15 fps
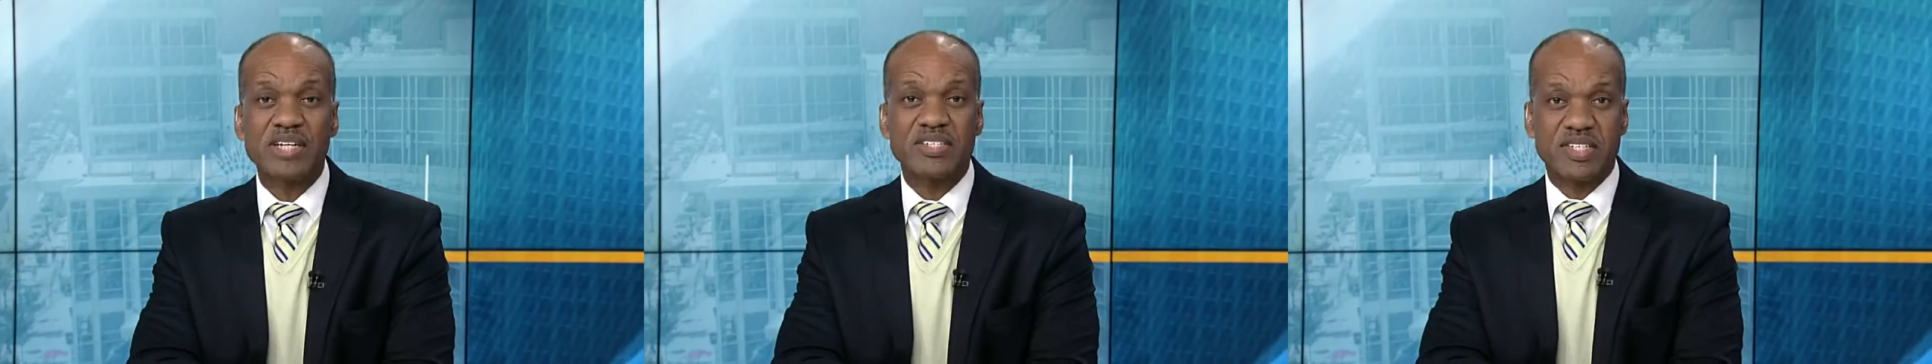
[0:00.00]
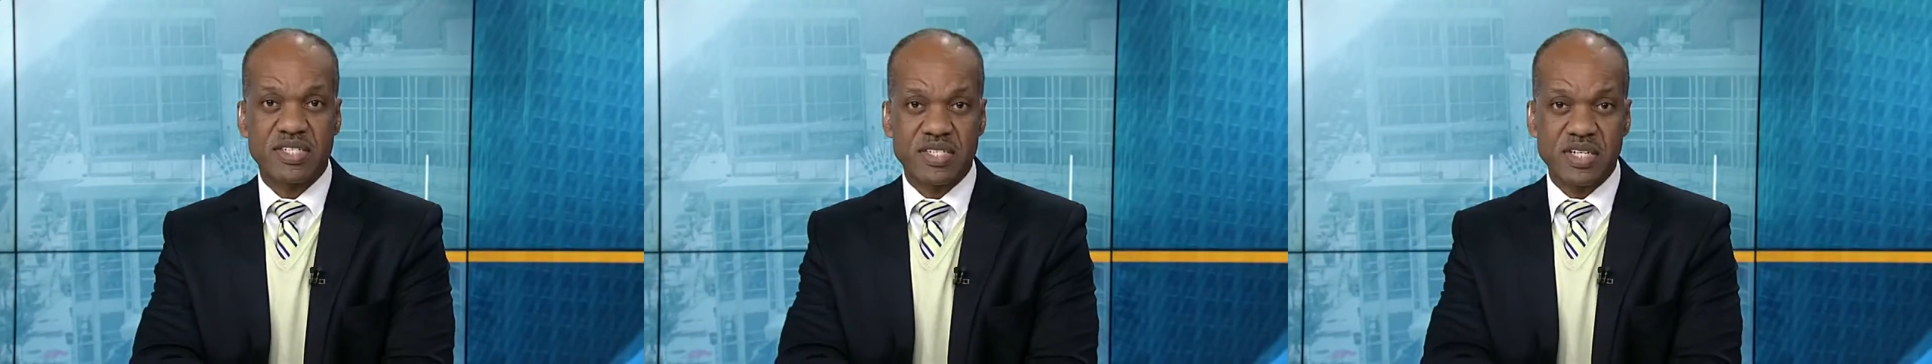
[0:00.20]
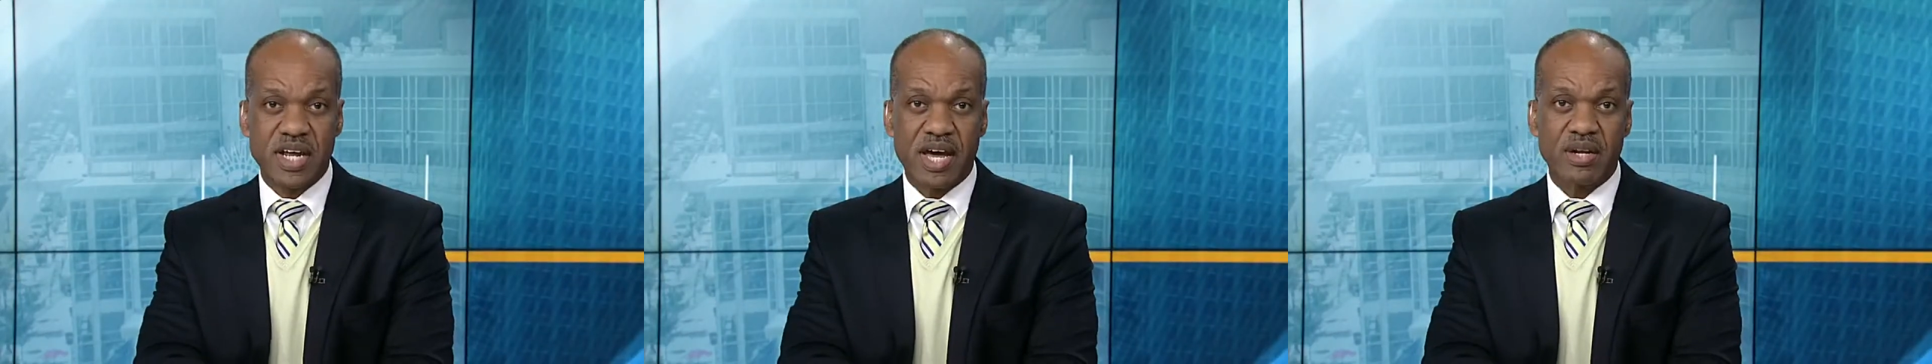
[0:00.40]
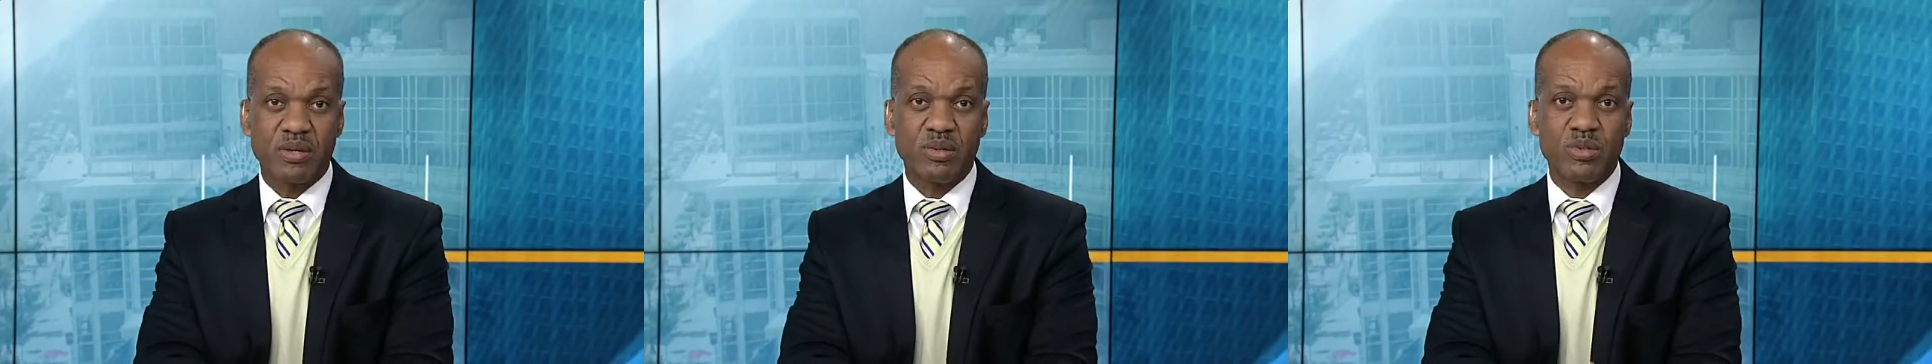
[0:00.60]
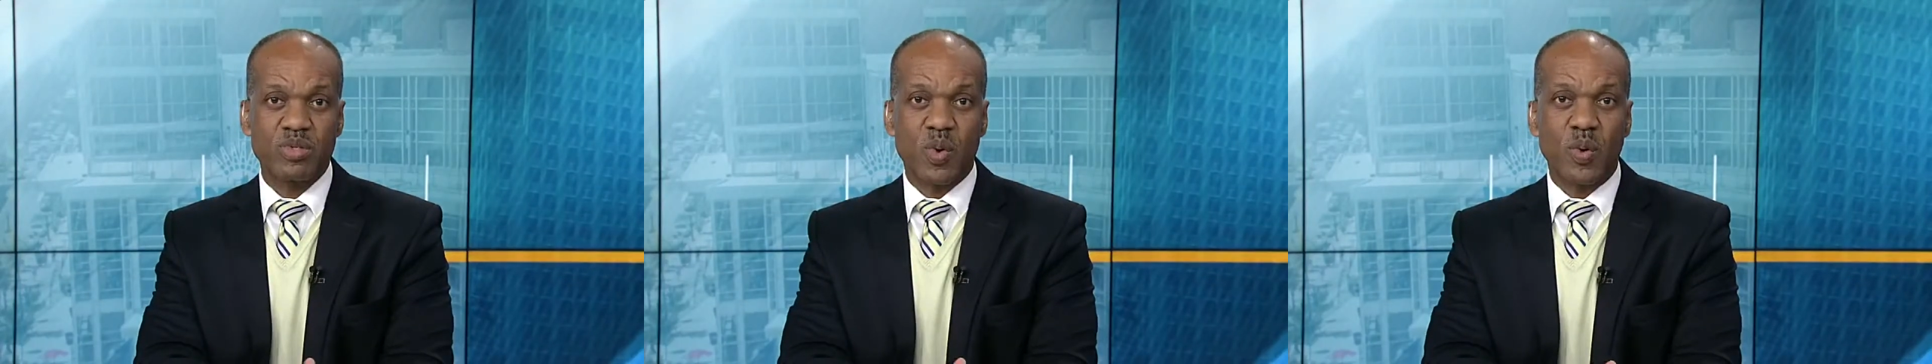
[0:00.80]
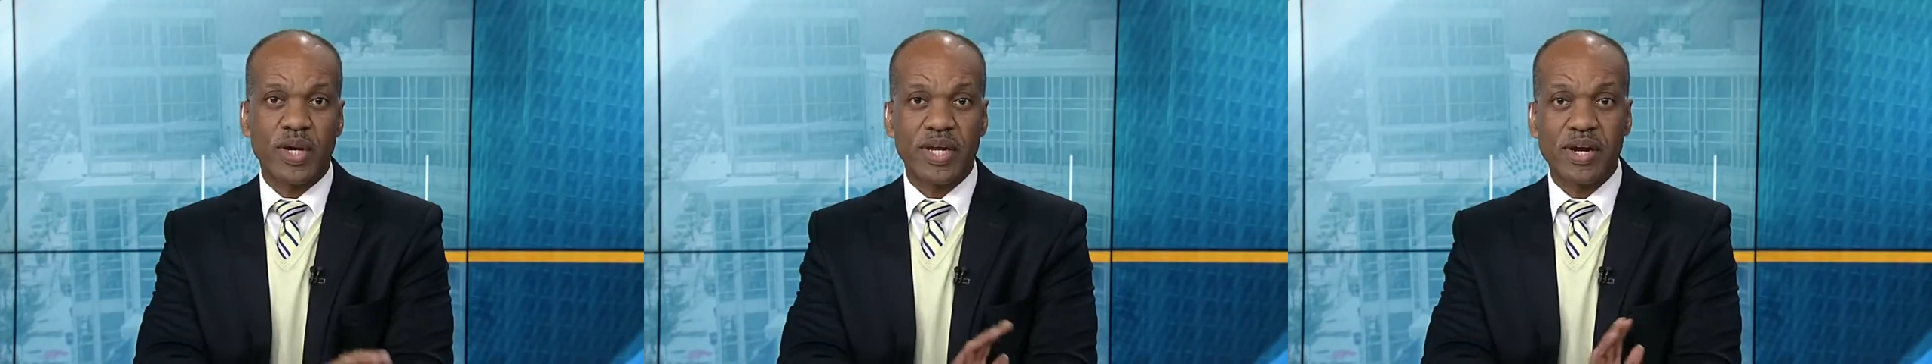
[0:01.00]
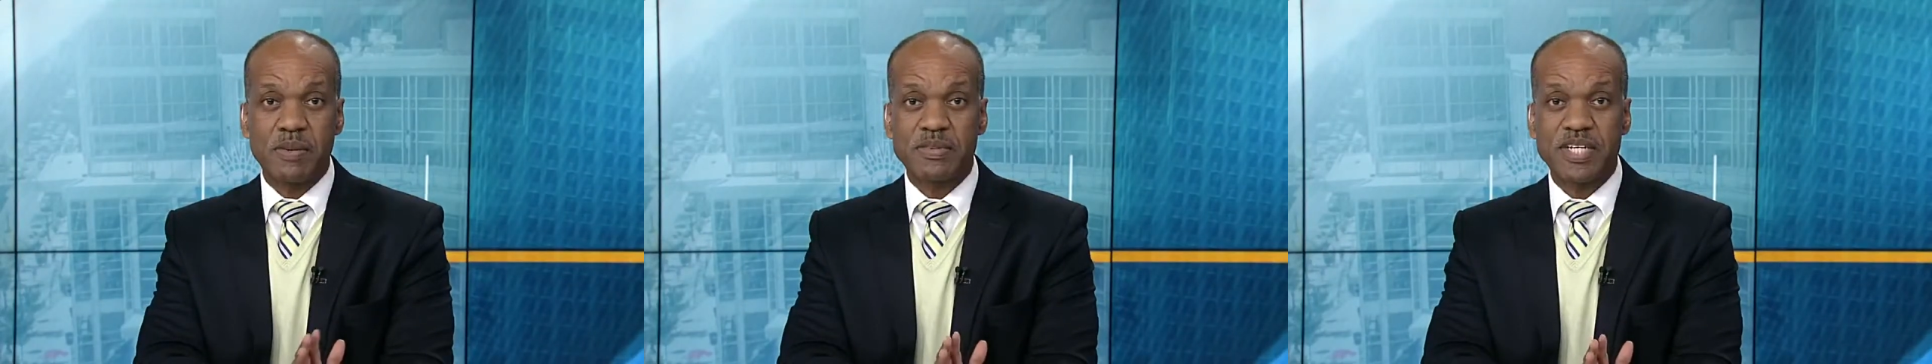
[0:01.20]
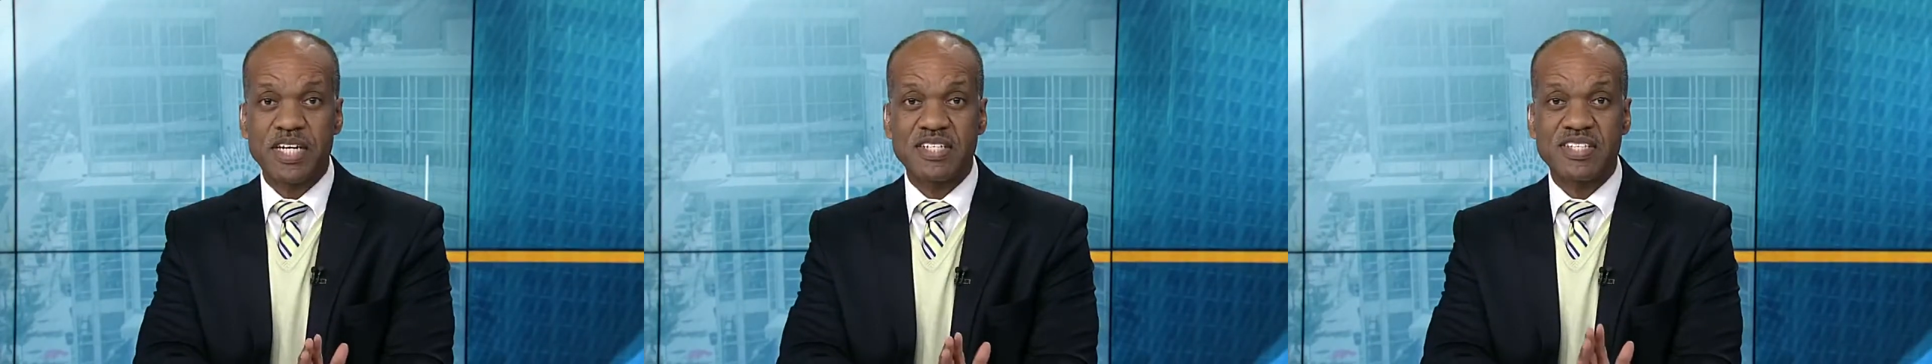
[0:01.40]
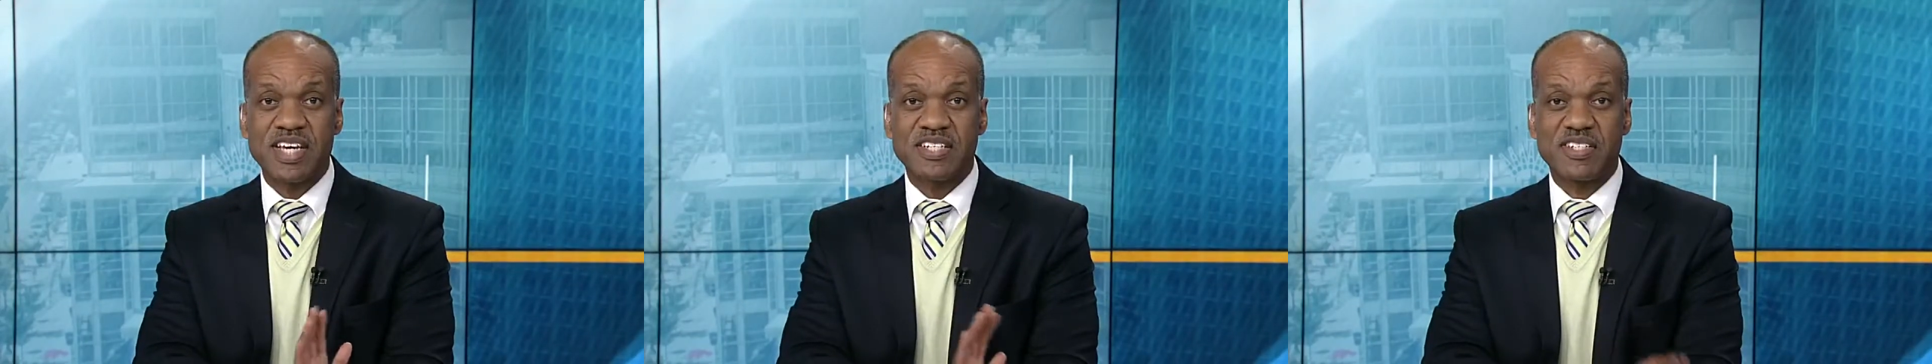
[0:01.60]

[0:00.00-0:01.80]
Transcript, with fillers: 69 News or get updates at